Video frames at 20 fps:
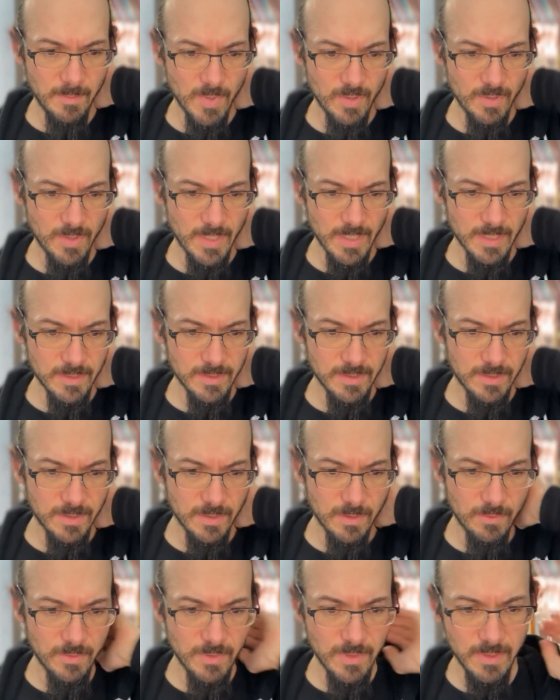Okay,
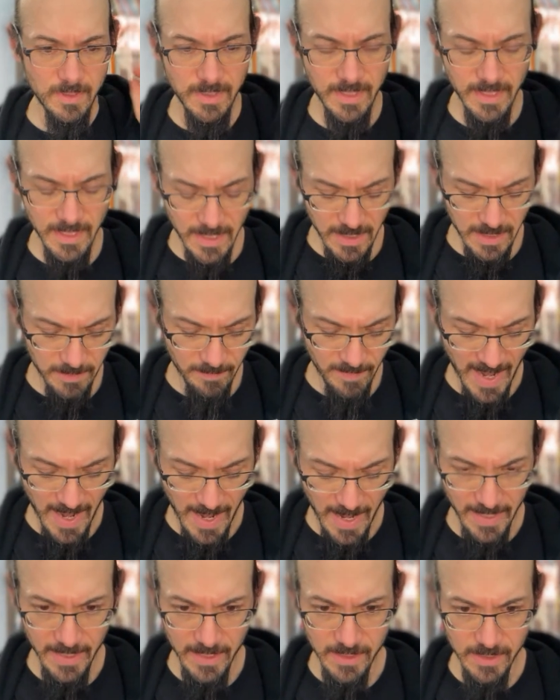so the Linux
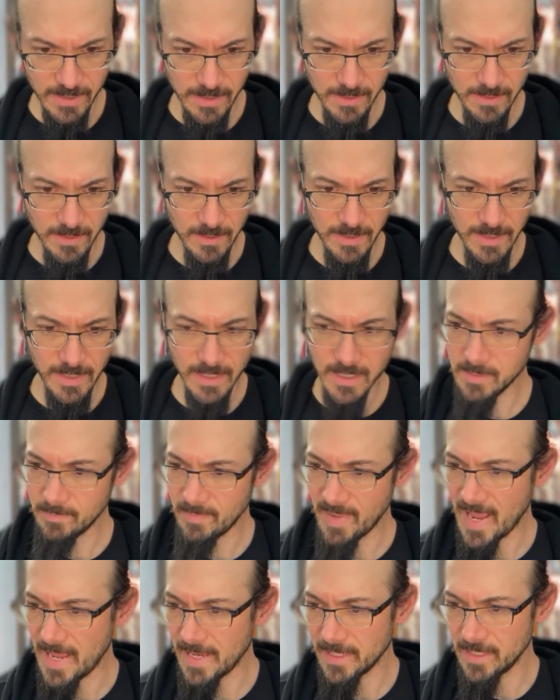package, did the Linux
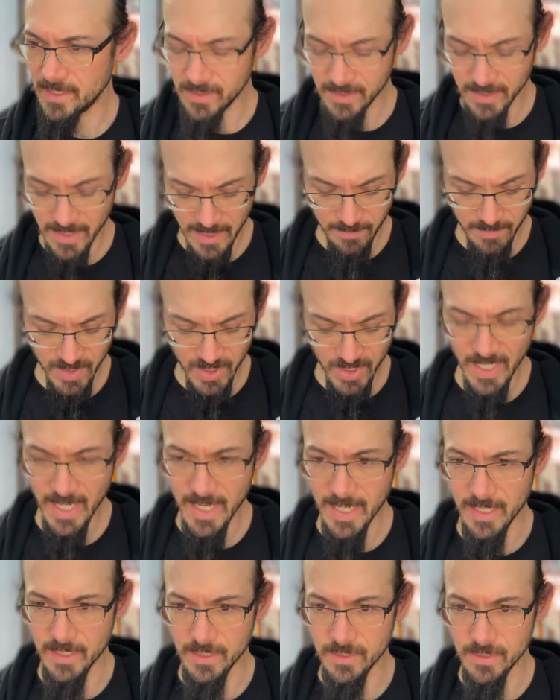package name
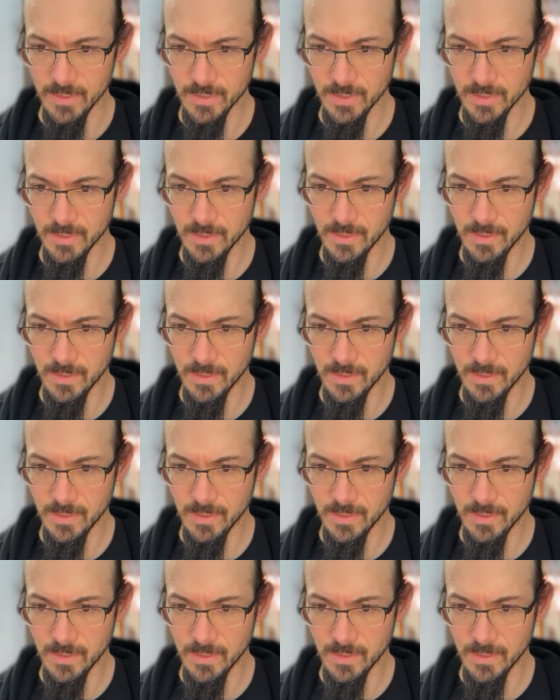change?